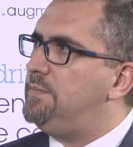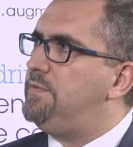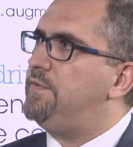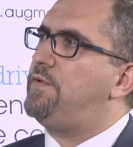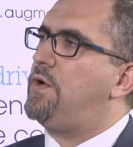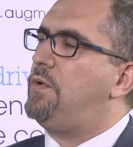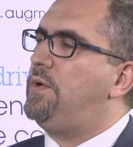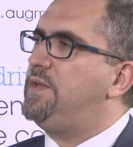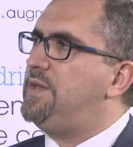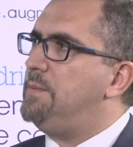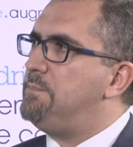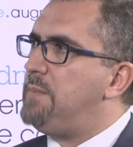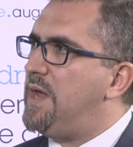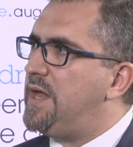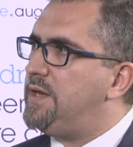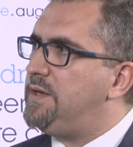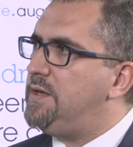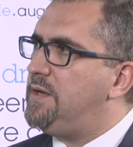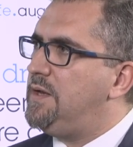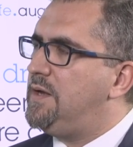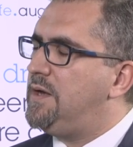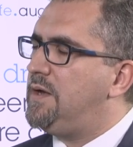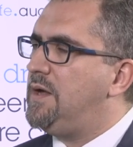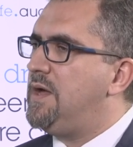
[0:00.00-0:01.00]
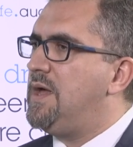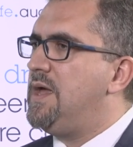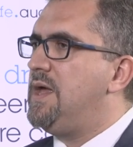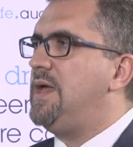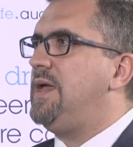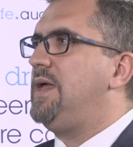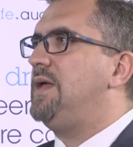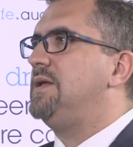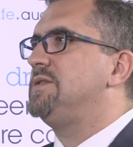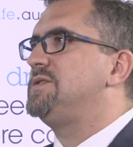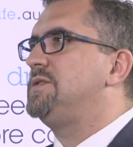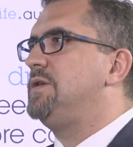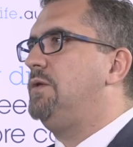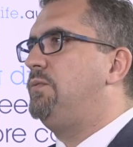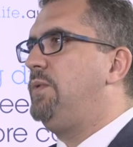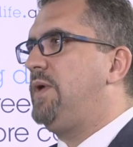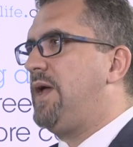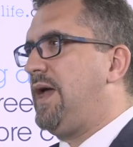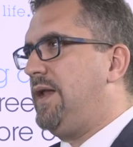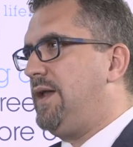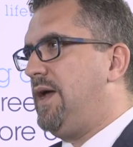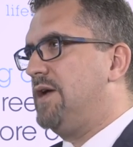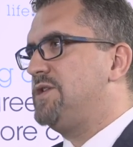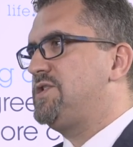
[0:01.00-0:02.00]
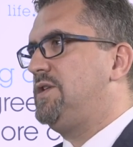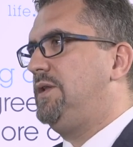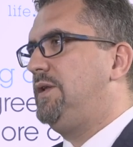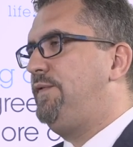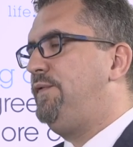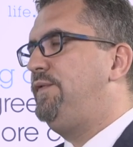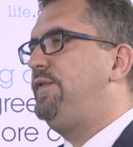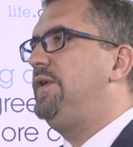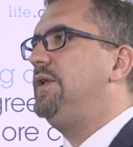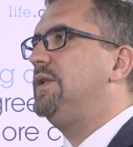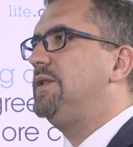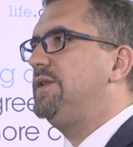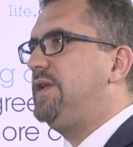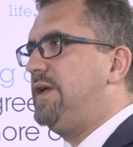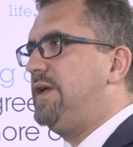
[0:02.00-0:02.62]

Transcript: very demanding, so we can actually fill